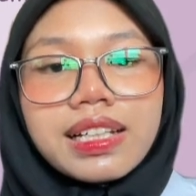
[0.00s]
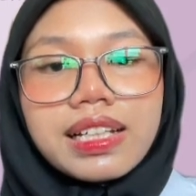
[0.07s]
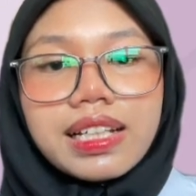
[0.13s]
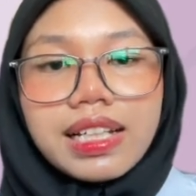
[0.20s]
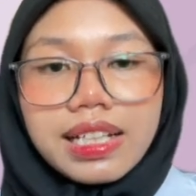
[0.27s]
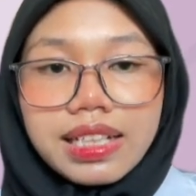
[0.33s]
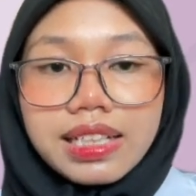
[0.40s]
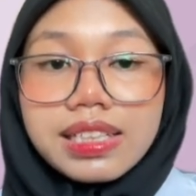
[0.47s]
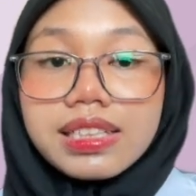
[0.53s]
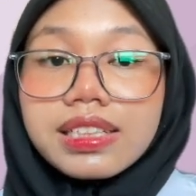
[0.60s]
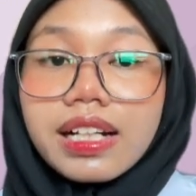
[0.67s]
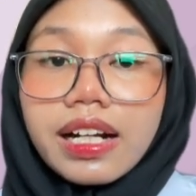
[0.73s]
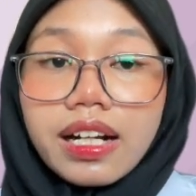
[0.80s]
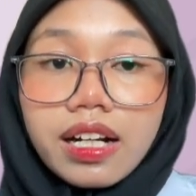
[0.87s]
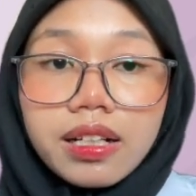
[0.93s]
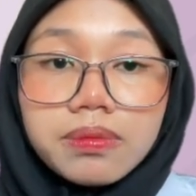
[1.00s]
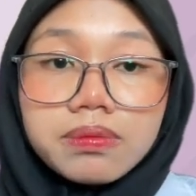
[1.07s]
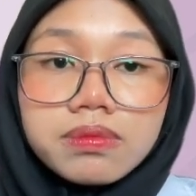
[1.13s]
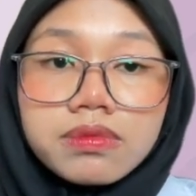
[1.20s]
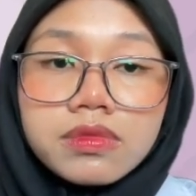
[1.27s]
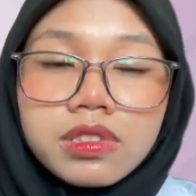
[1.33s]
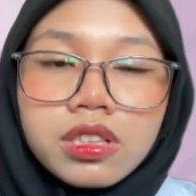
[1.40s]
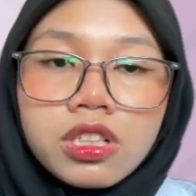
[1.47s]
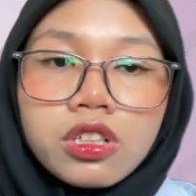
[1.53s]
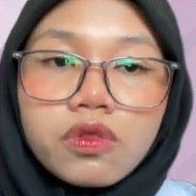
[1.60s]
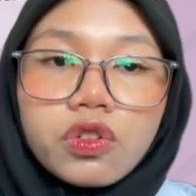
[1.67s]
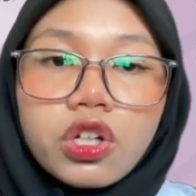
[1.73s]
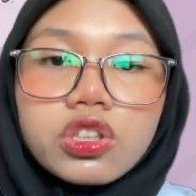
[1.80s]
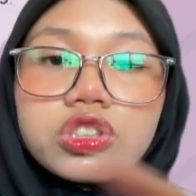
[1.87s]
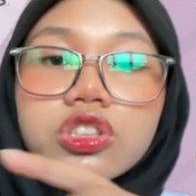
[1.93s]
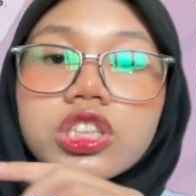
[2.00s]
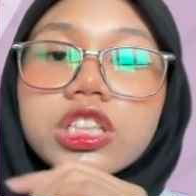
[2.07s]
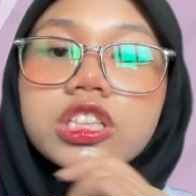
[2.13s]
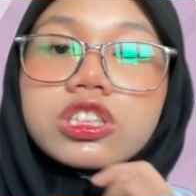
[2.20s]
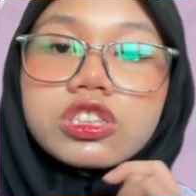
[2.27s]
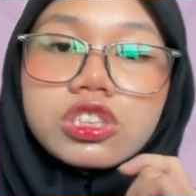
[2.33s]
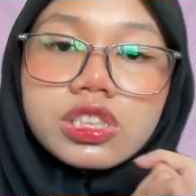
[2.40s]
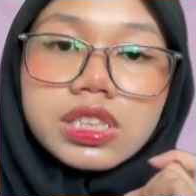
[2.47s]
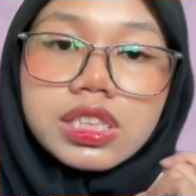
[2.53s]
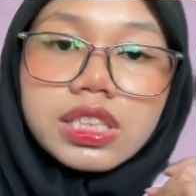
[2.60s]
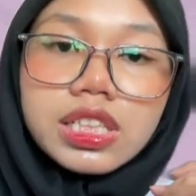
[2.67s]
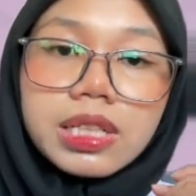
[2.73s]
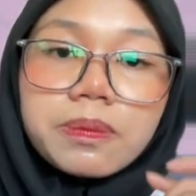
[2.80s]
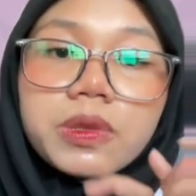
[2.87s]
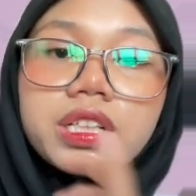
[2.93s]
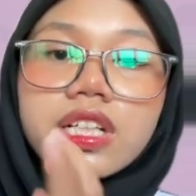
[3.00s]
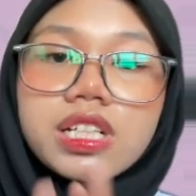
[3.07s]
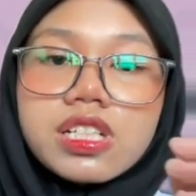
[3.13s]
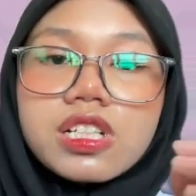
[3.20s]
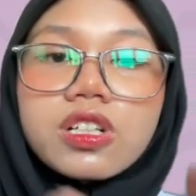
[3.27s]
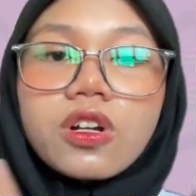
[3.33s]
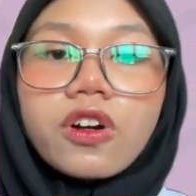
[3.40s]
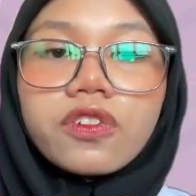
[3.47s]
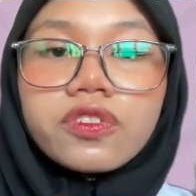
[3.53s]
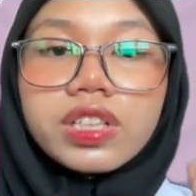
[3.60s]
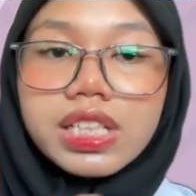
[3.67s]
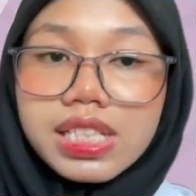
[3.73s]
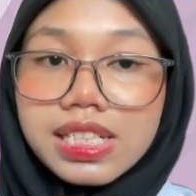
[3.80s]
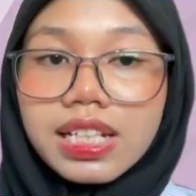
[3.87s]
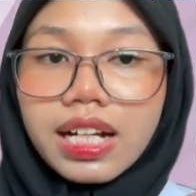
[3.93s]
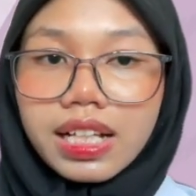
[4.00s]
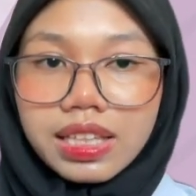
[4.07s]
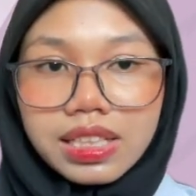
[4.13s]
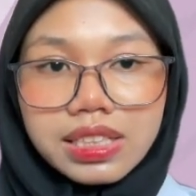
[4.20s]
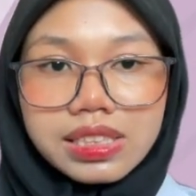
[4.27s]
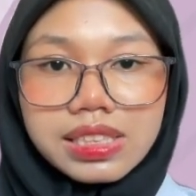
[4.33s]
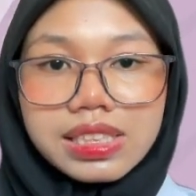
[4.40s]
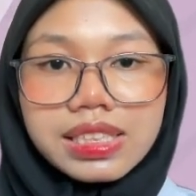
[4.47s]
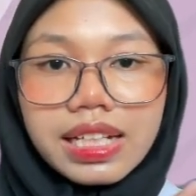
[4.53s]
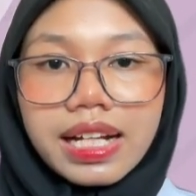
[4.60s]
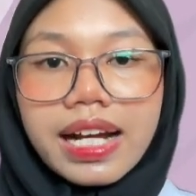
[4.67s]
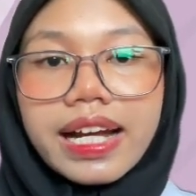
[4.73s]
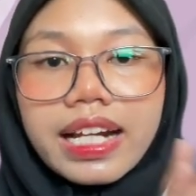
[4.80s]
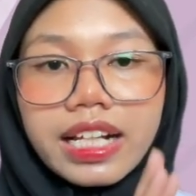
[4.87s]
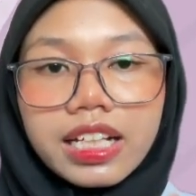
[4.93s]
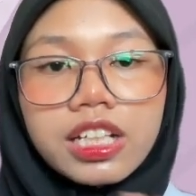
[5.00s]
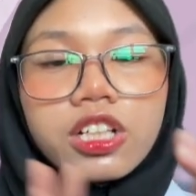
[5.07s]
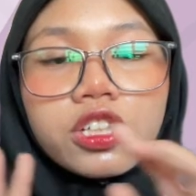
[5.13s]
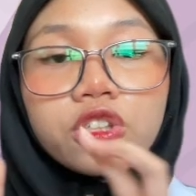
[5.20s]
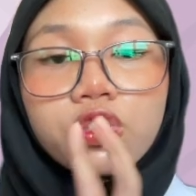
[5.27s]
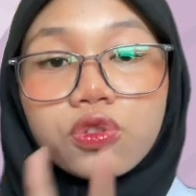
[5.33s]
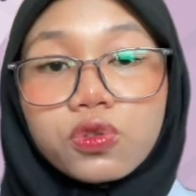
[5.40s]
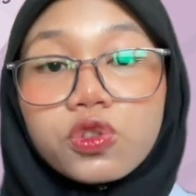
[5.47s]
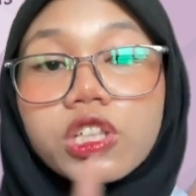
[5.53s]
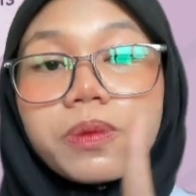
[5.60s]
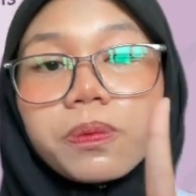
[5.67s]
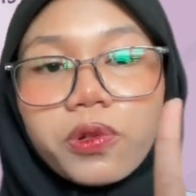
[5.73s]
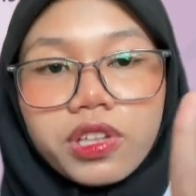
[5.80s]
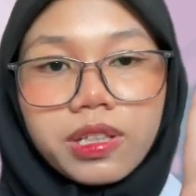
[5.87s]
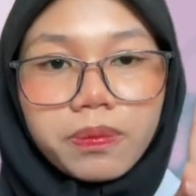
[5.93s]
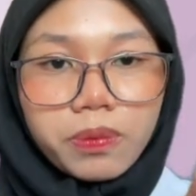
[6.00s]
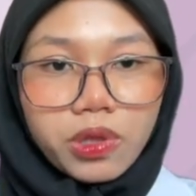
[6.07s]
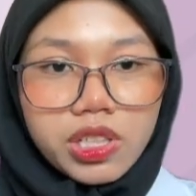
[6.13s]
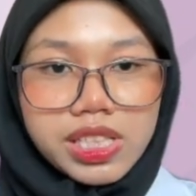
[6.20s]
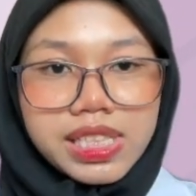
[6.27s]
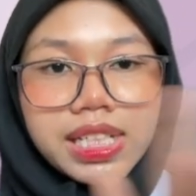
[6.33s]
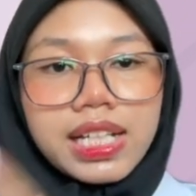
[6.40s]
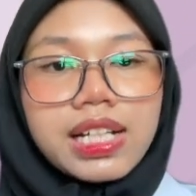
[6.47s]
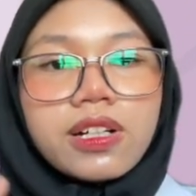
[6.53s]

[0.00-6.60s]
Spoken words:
In this diagram, we also include the implication of each articles that highlight two important points,